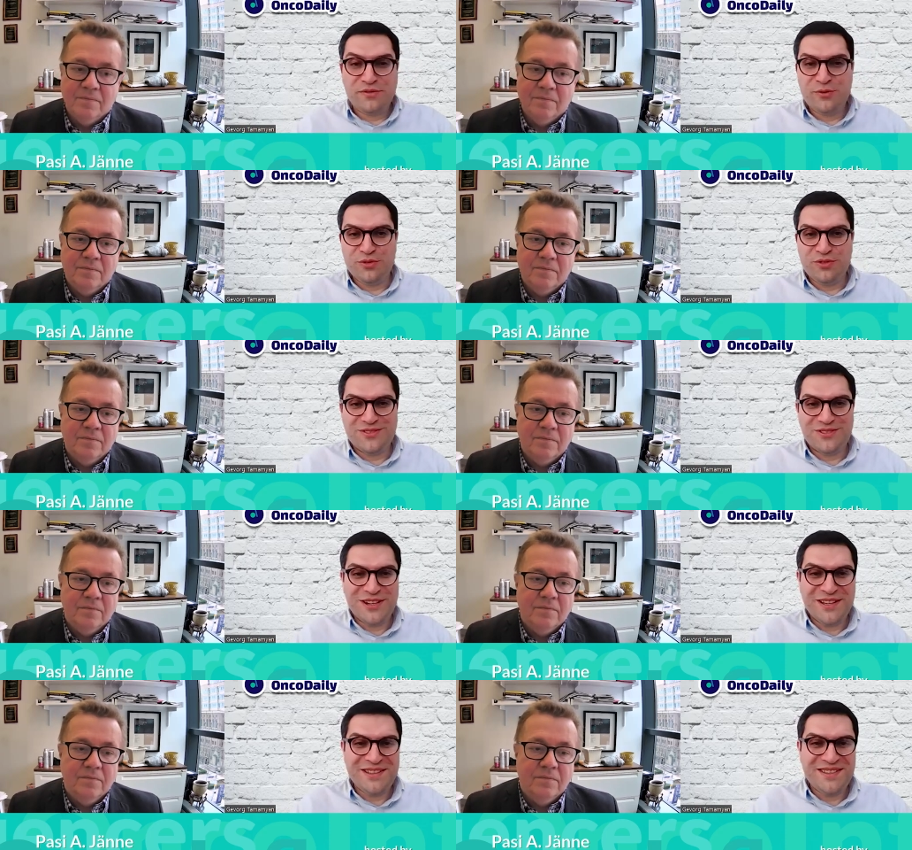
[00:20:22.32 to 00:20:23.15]
Speaker 1: and good food,
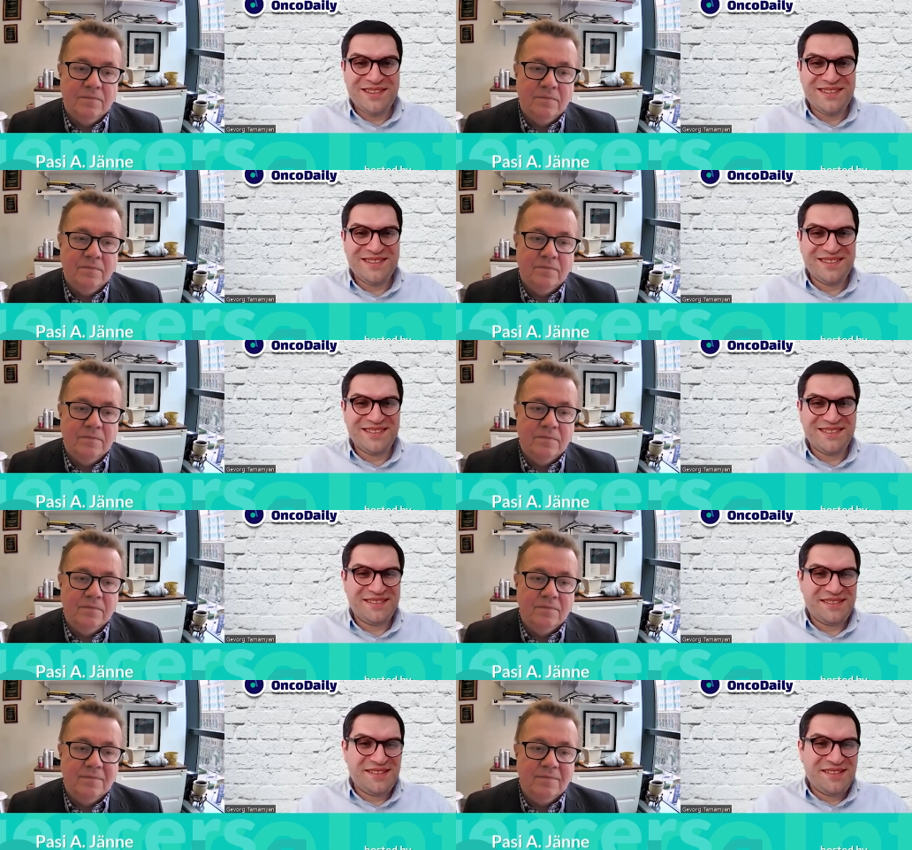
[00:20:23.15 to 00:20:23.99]
right?
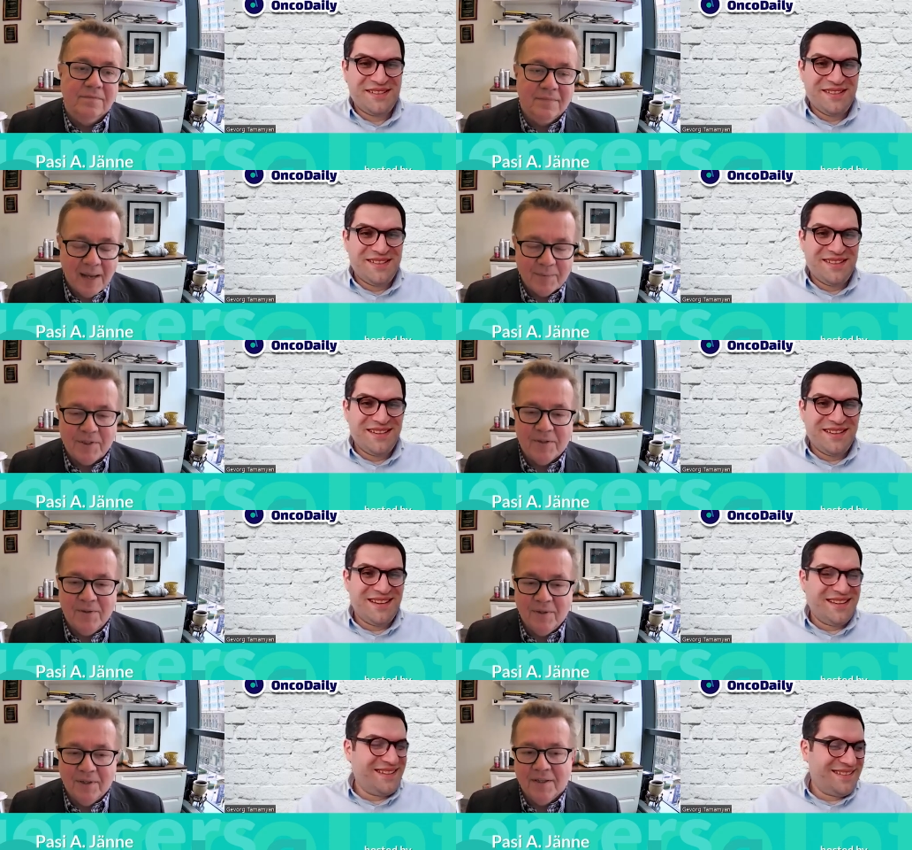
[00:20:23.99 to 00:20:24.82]

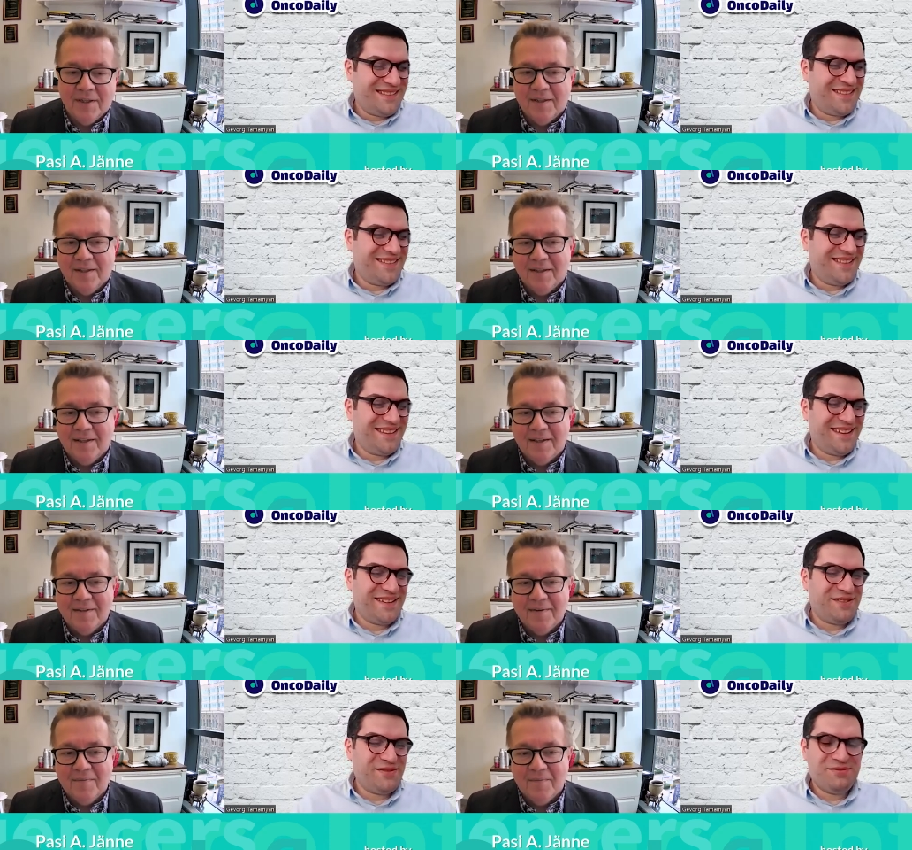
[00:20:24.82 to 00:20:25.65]
Speaker 2: Absolutely. Yeah.
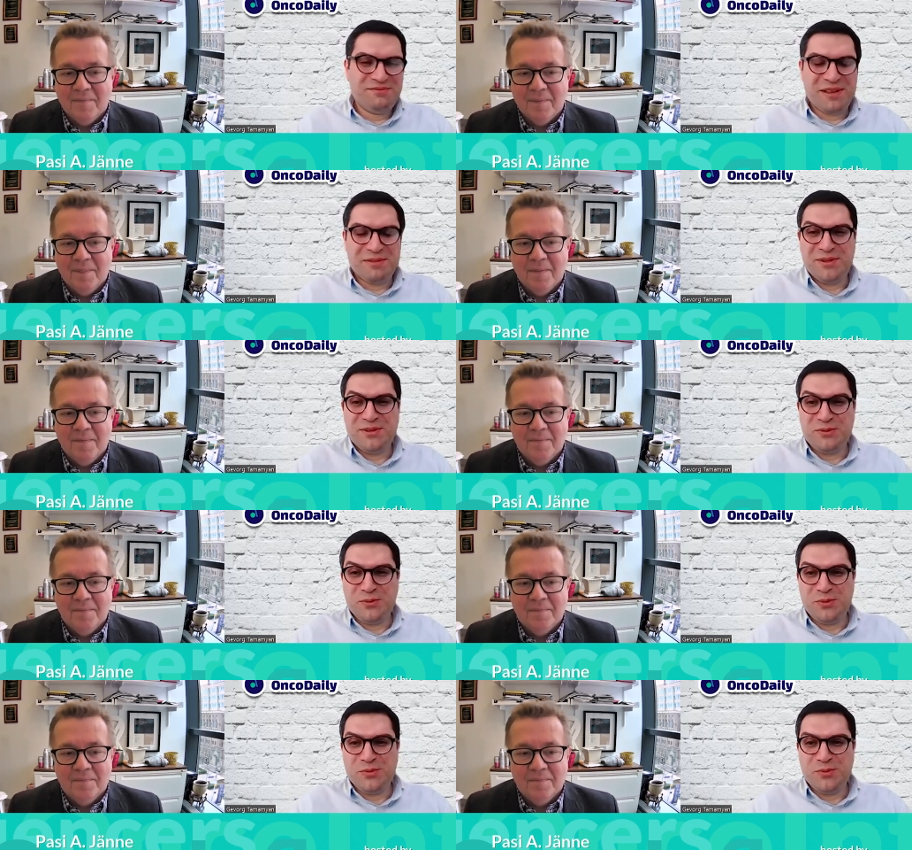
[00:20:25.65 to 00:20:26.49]
Speaker 1: Yeah. I
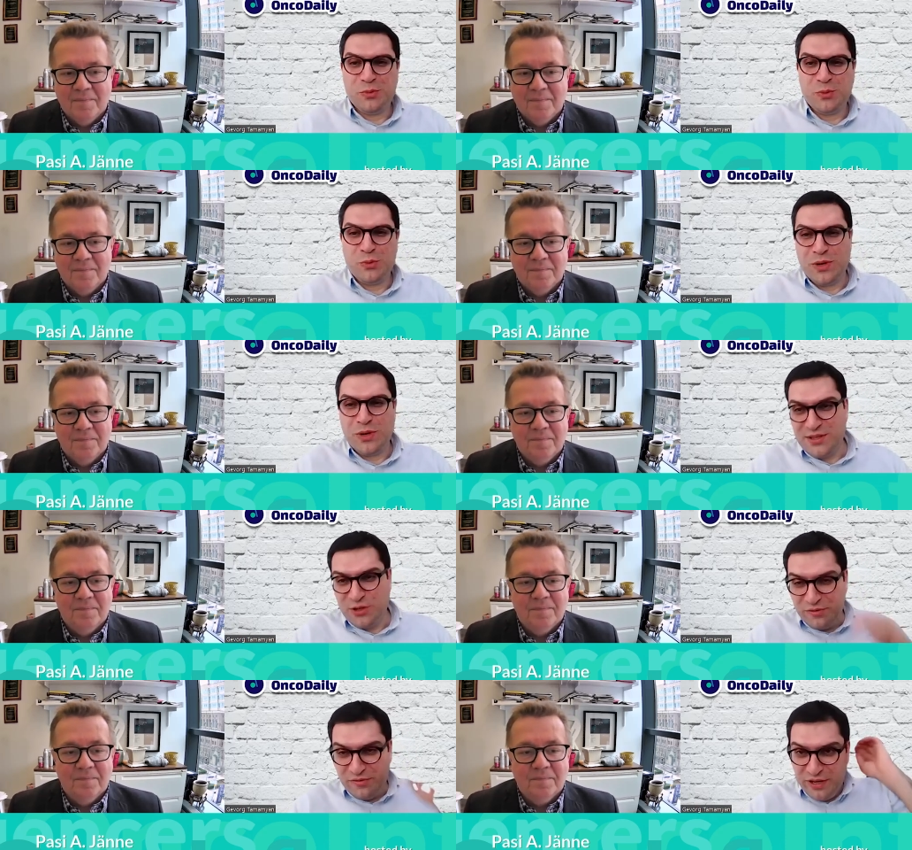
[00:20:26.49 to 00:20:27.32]
mean,
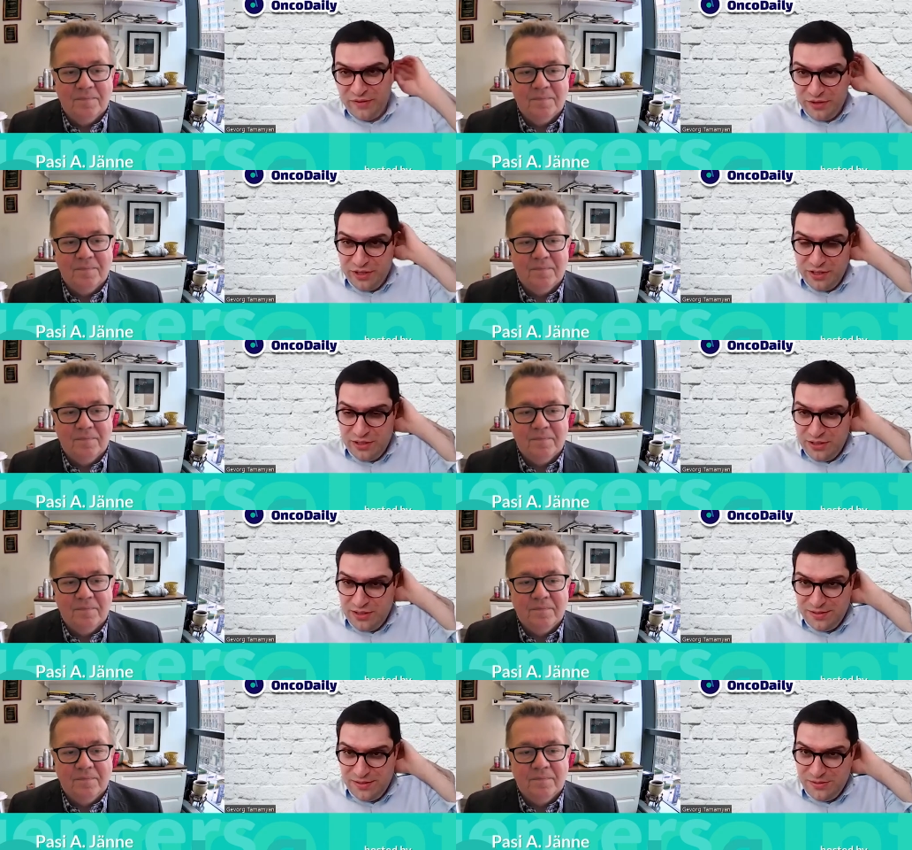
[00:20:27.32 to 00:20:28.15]
what's your favorite
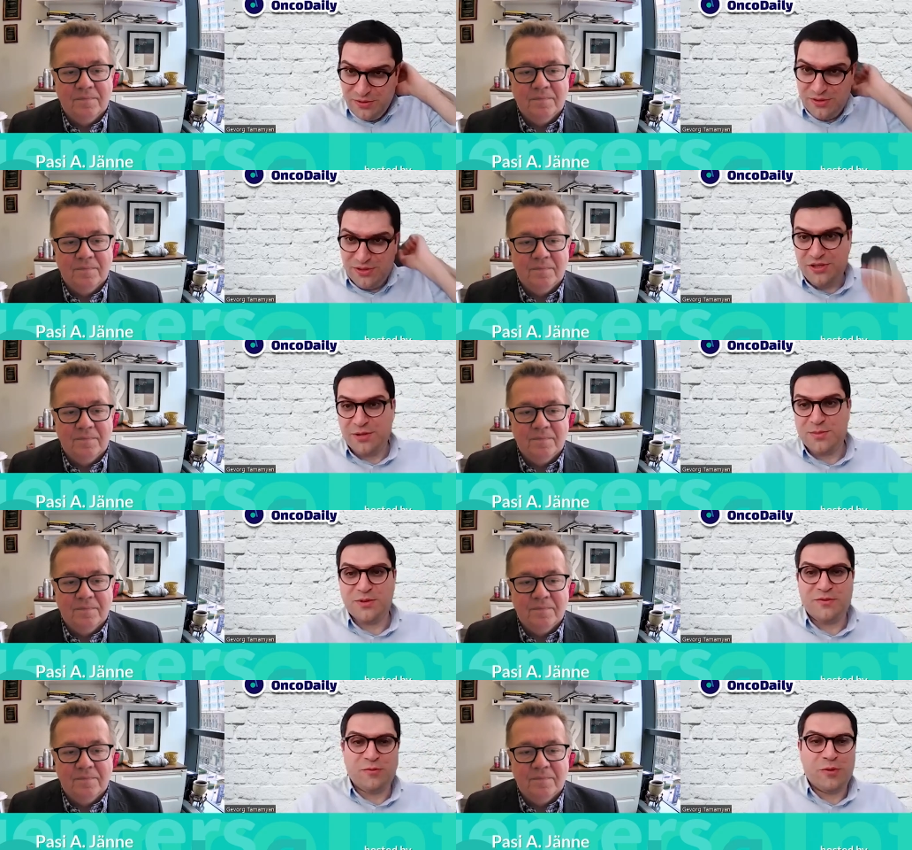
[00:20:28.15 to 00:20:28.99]
in
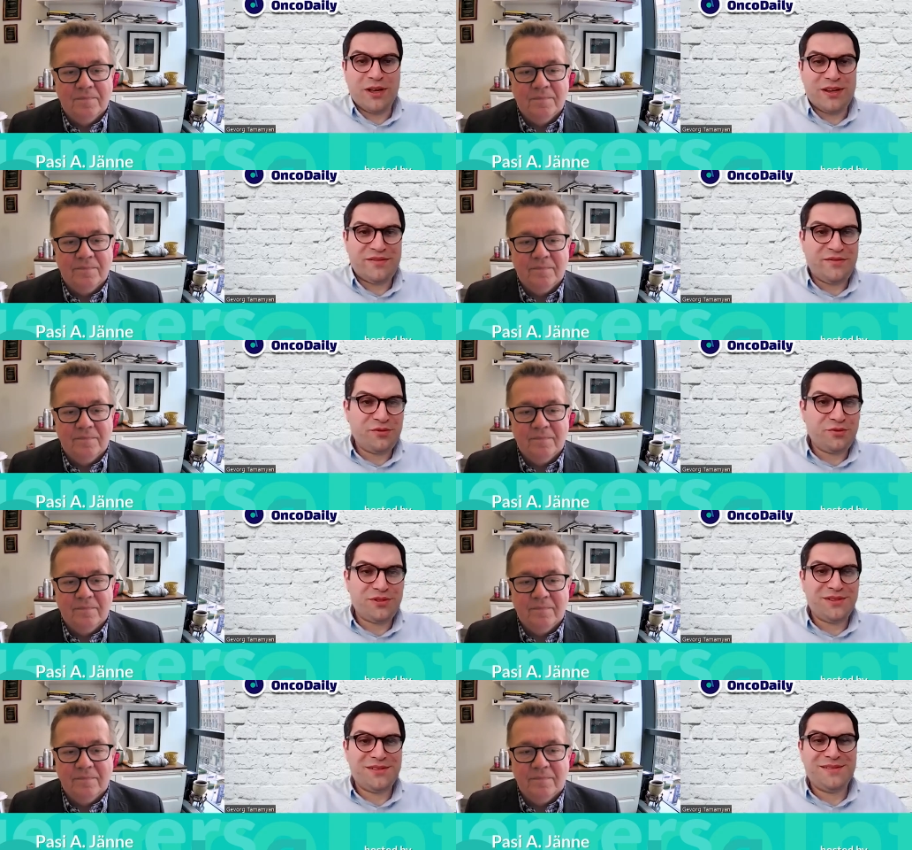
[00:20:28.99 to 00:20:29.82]
terms of wine and
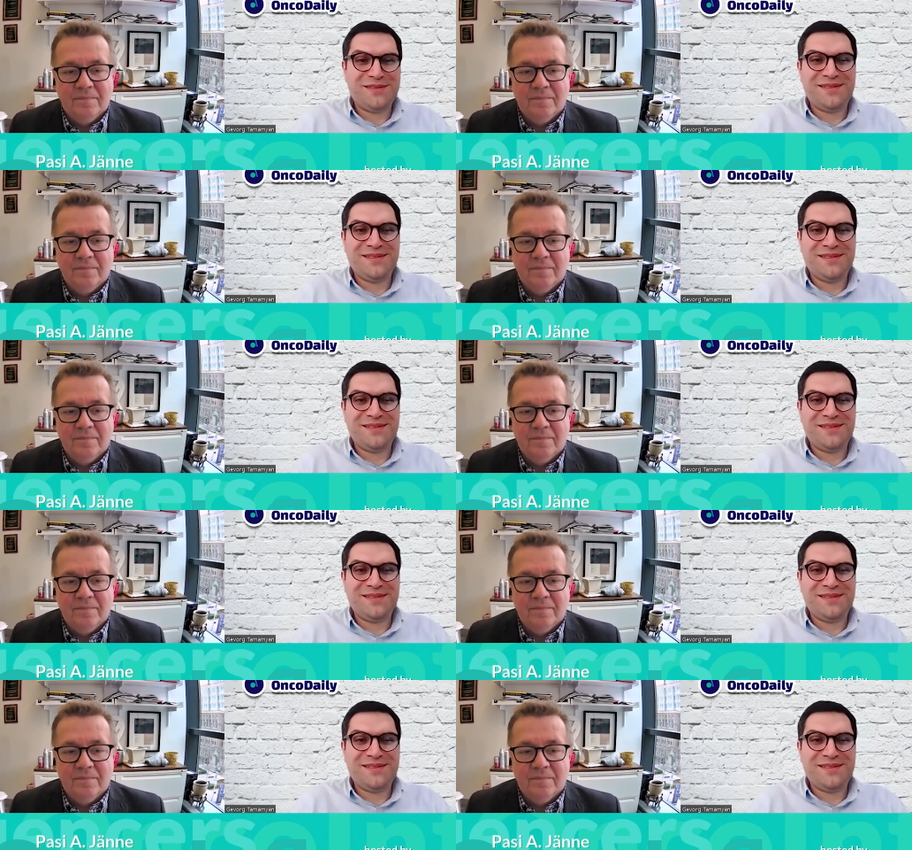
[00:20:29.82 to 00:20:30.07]
food?